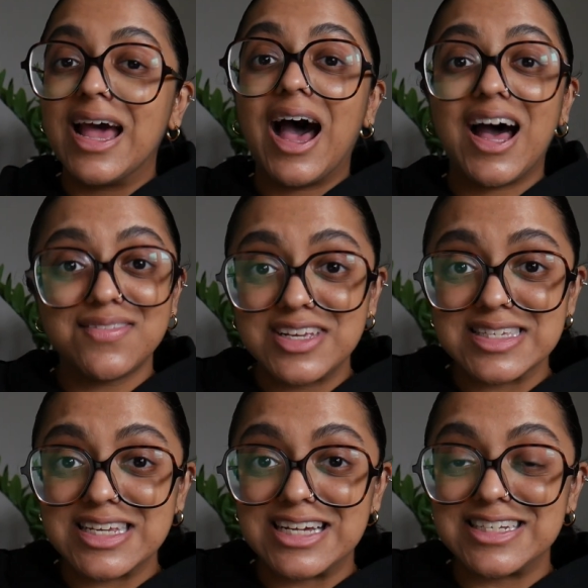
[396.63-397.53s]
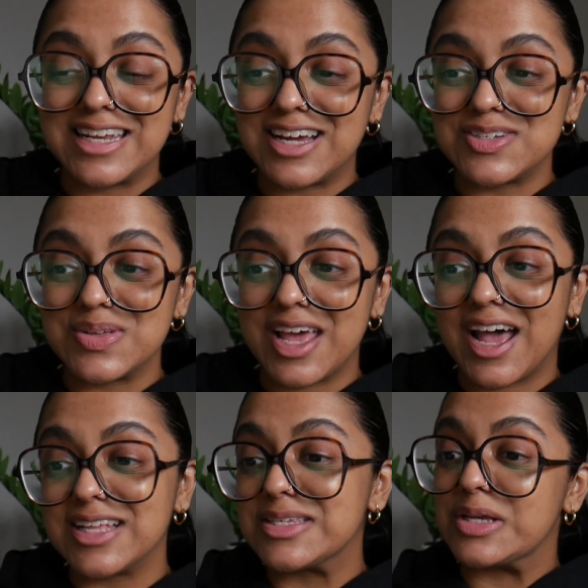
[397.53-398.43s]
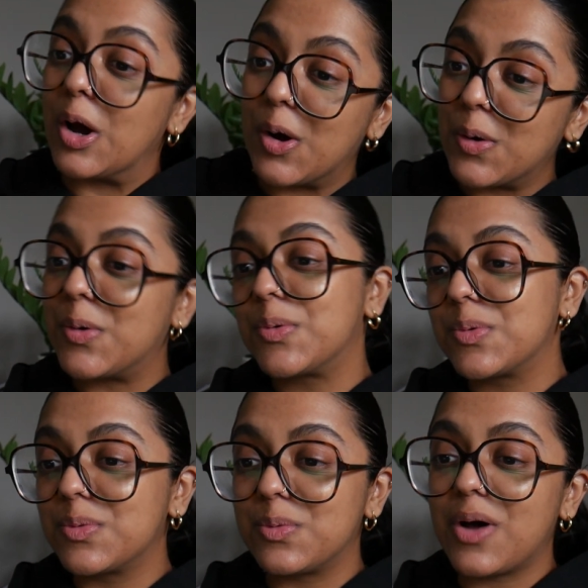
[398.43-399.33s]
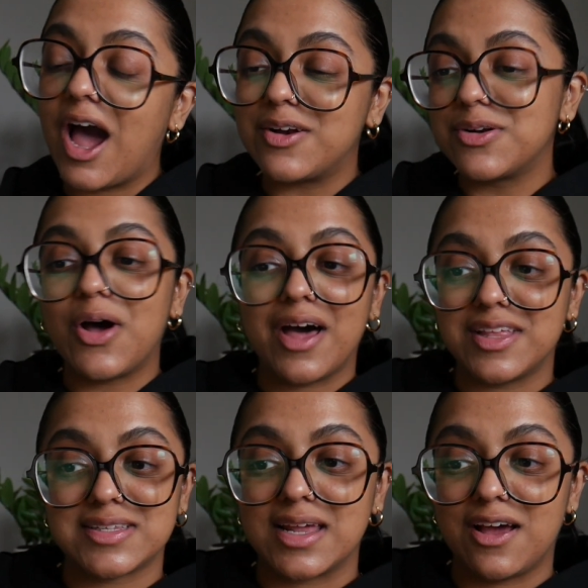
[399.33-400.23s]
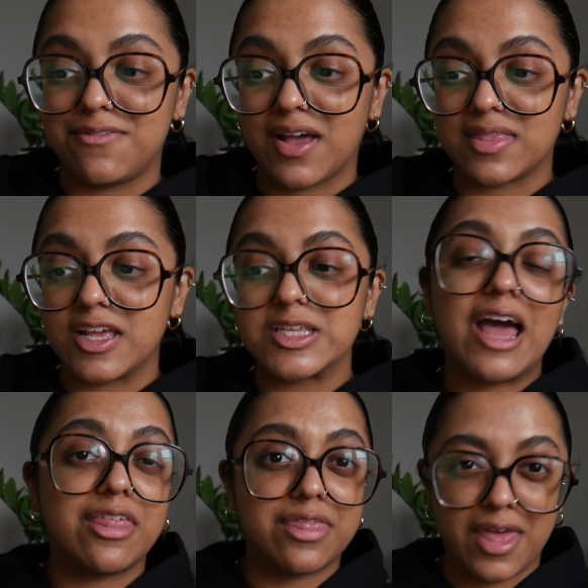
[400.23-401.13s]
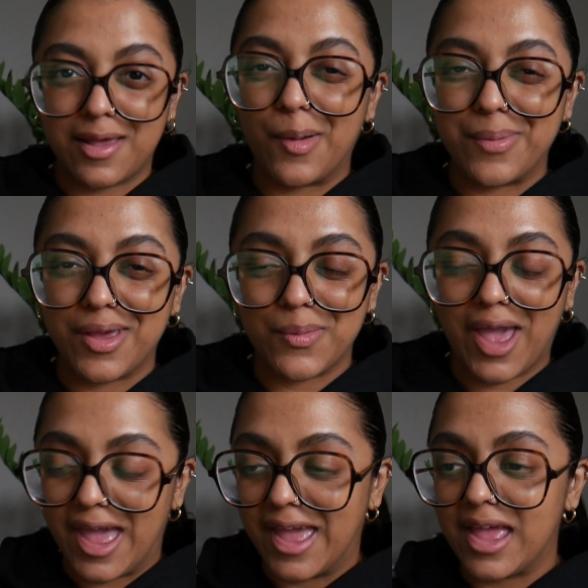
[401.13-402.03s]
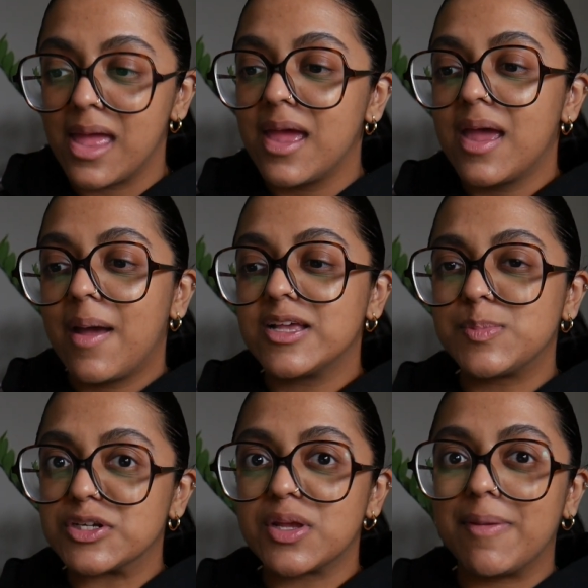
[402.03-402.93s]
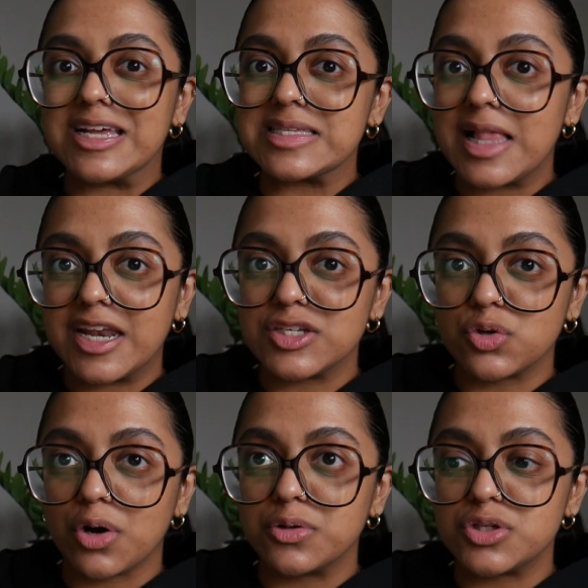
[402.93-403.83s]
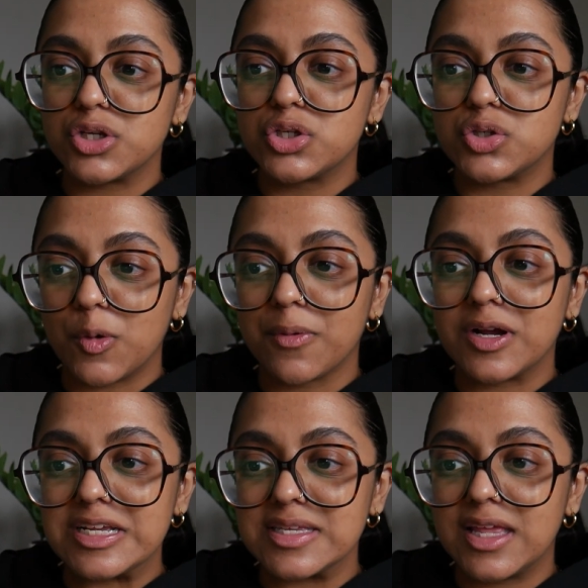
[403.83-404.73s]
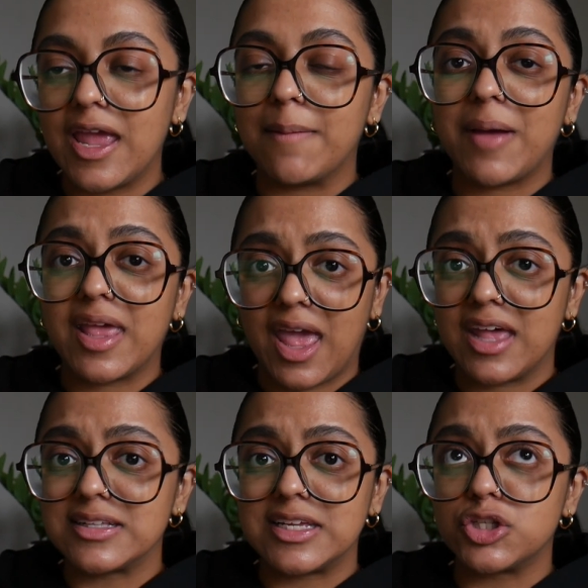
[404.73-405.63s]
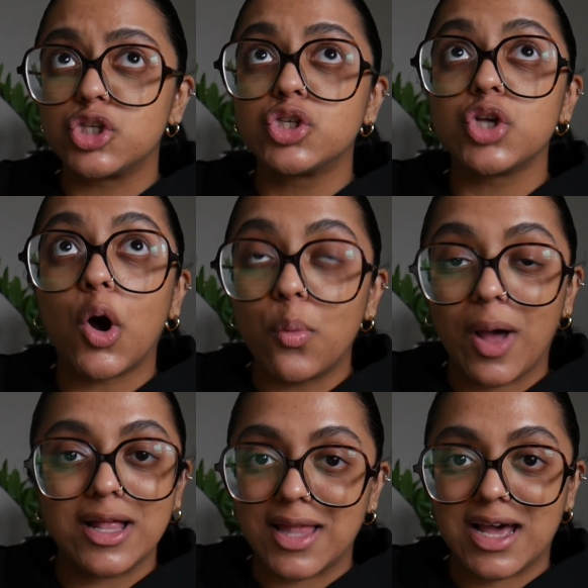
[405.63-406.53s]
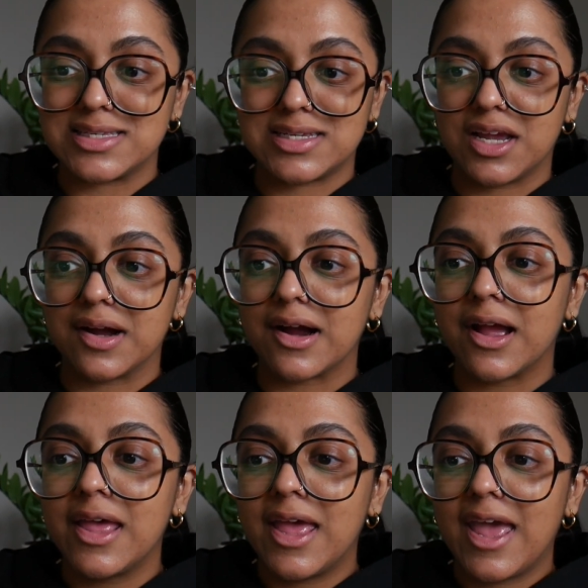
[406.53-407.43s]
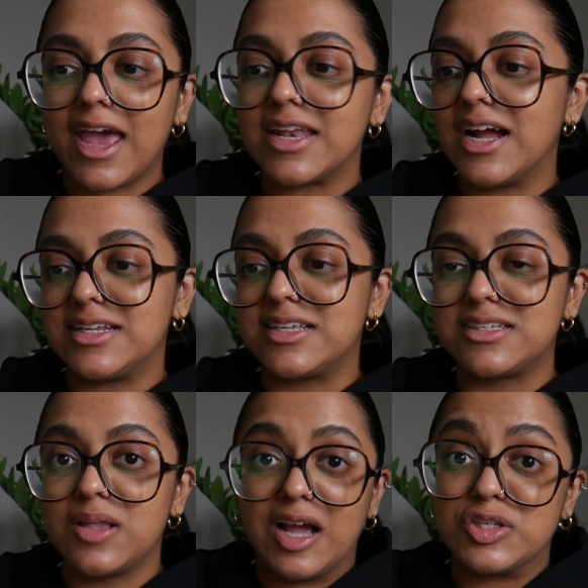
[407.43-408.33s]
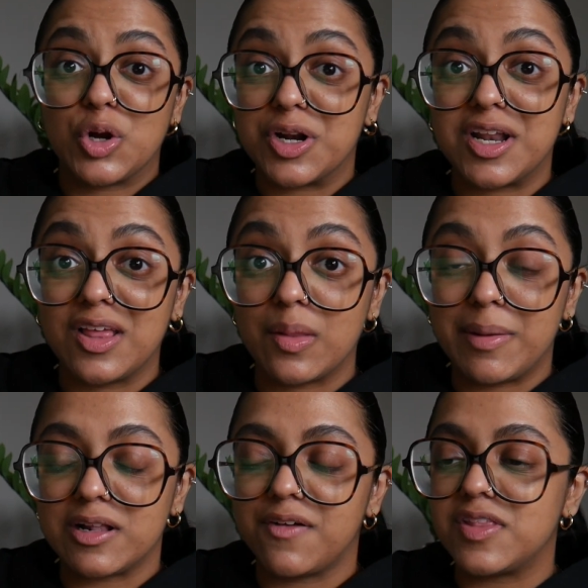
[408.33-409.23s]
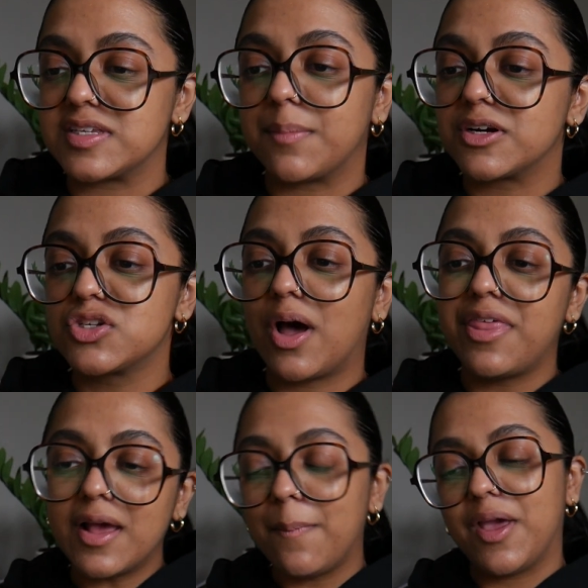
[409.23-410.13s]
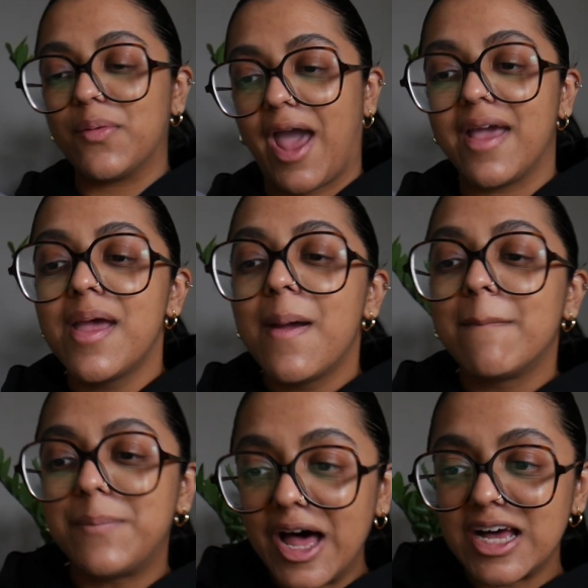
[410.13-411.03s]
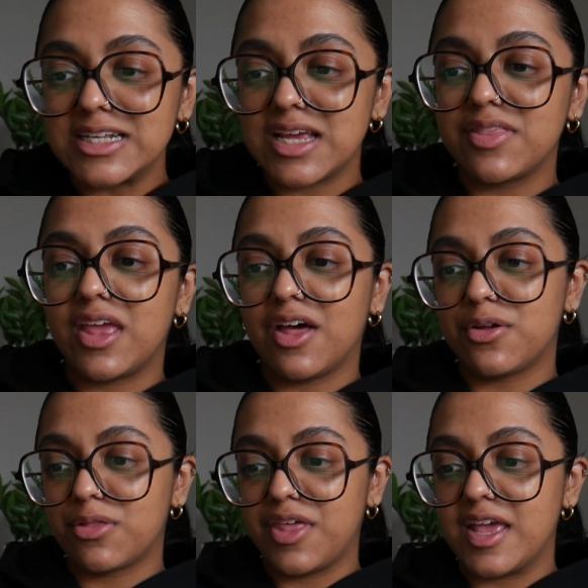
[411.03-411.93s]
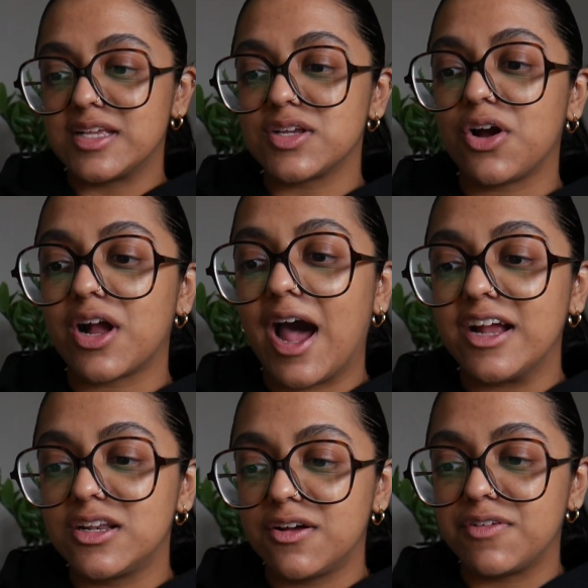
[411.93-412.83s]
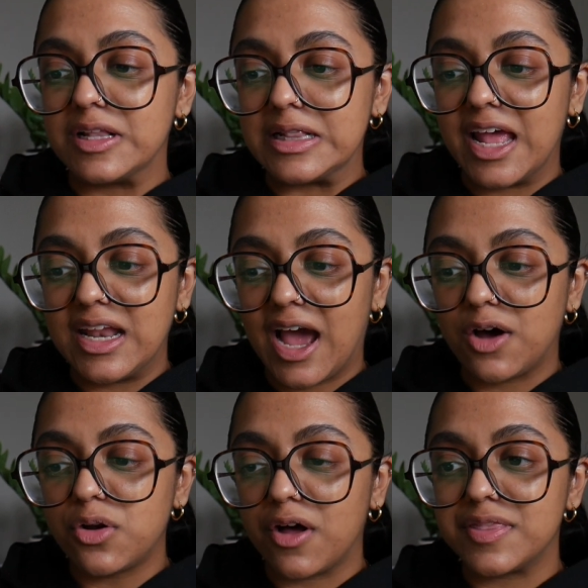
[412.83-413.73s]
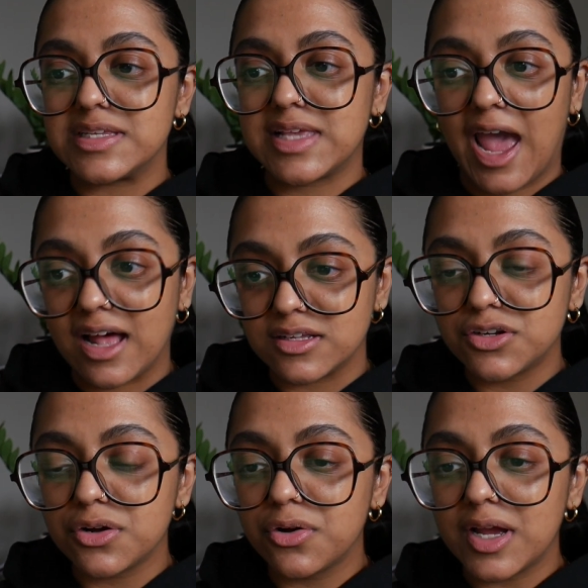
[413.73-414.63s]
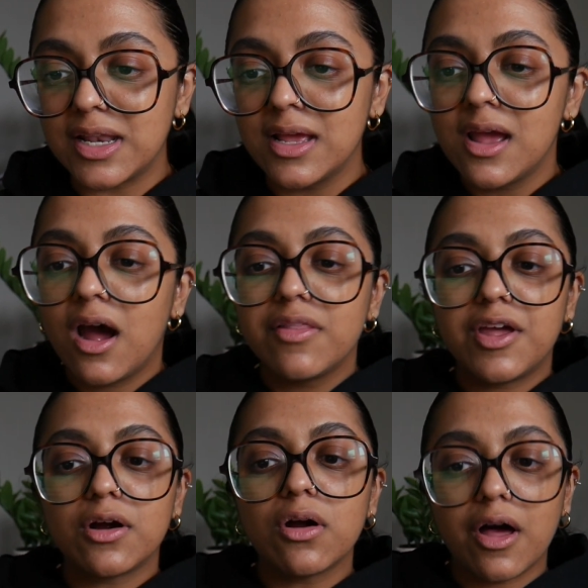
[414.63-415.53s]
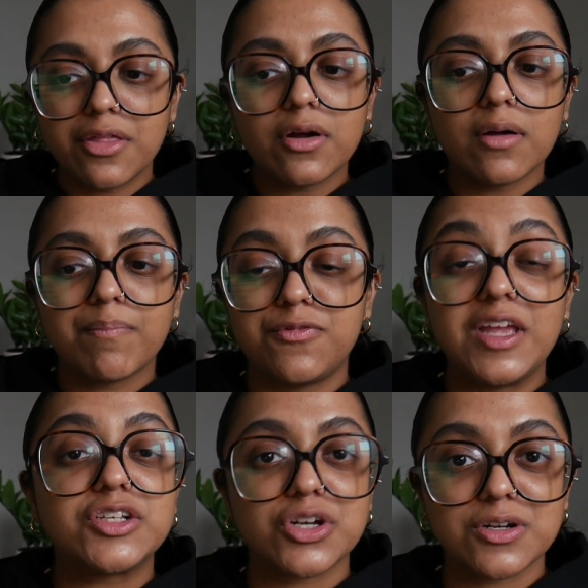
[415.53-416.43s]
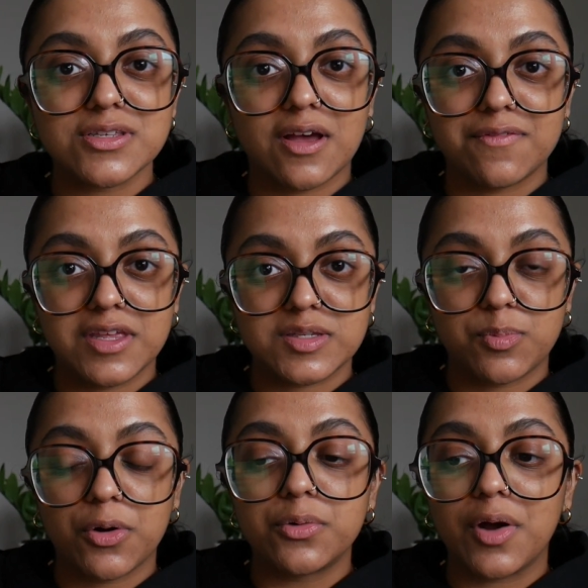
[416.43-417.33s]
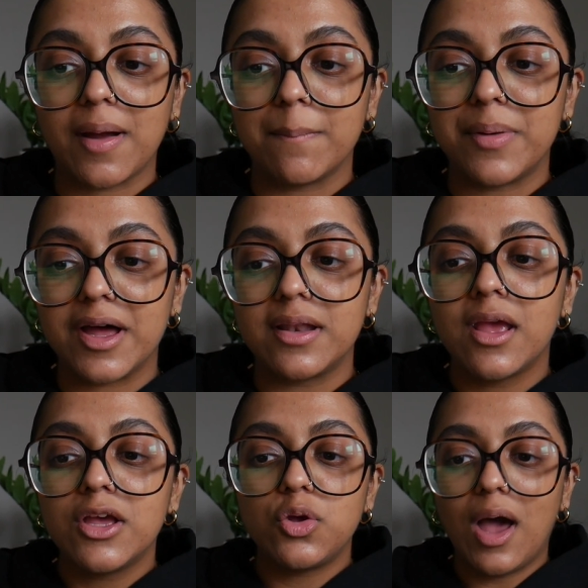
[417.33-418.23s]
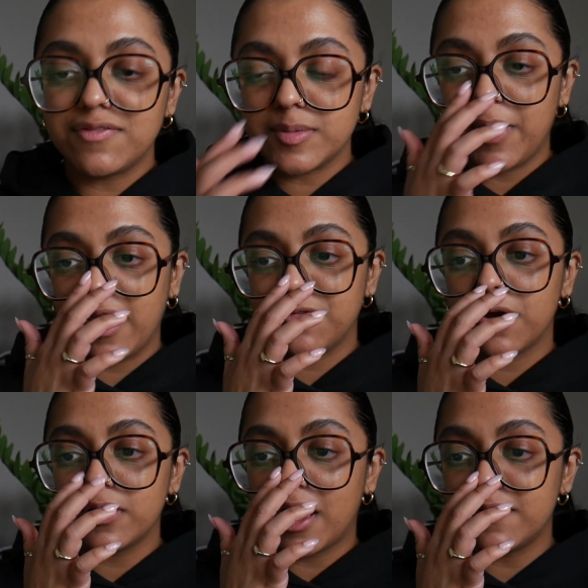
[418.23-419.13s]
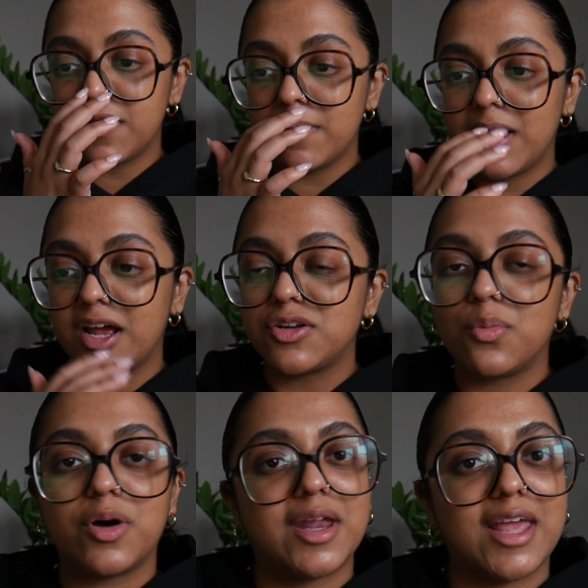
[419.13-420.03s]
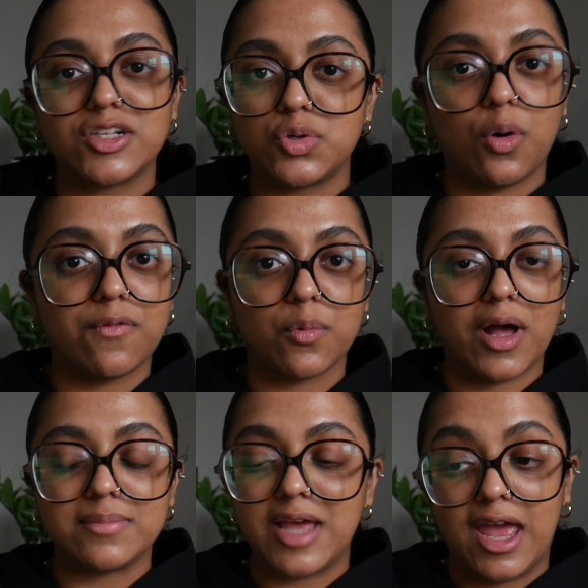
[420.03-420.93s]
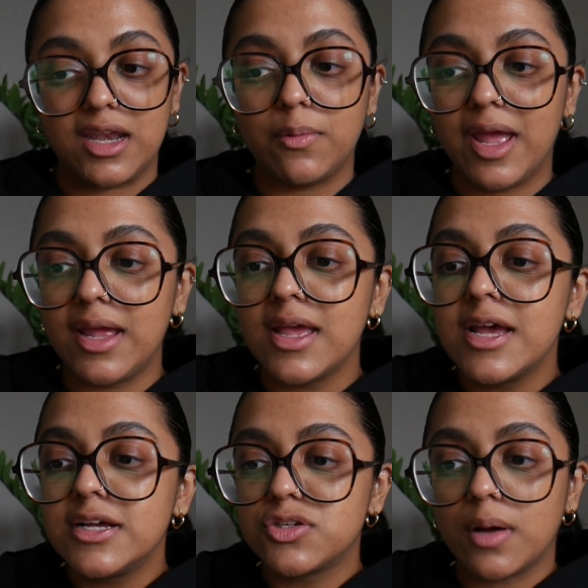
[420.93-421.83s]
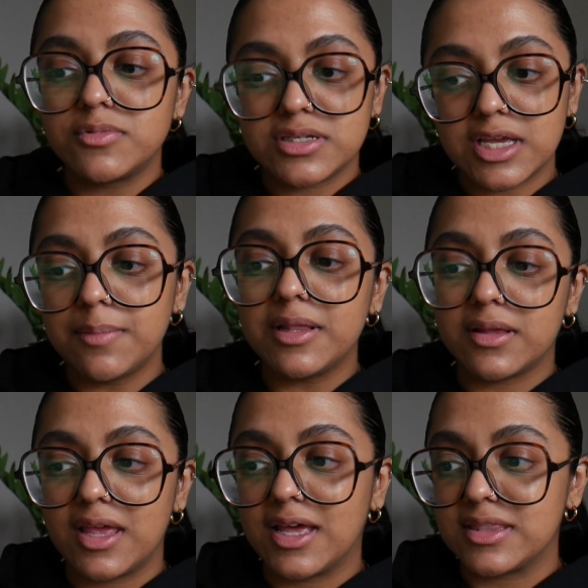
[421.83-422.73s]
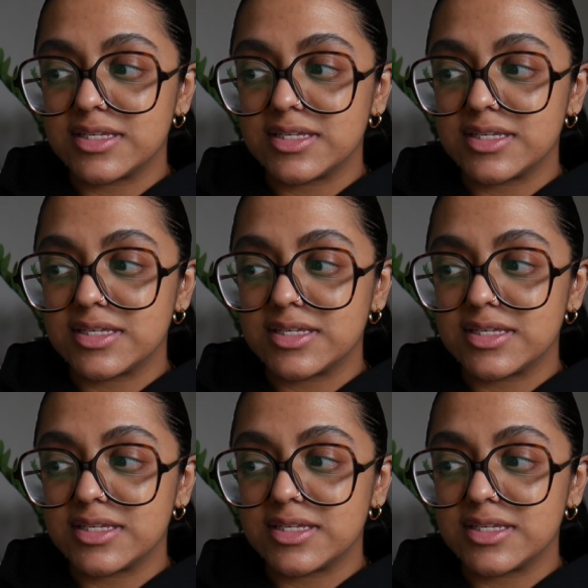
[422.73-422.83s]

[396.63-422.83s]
Obviously I did not do that, so I don't know how that's gonna affect things. I think I'll be okay, especially because lettuce grows super easily, and my kale did so well last year, and I started it in the middle of the summer, so I think I'll be okay. But the other things are kind of laid out on this calendar grid. There are other features of this program, but you have to pay for a lot of them, and I don't want to get too overwhelmed anyway. So I'm just going to be looking at this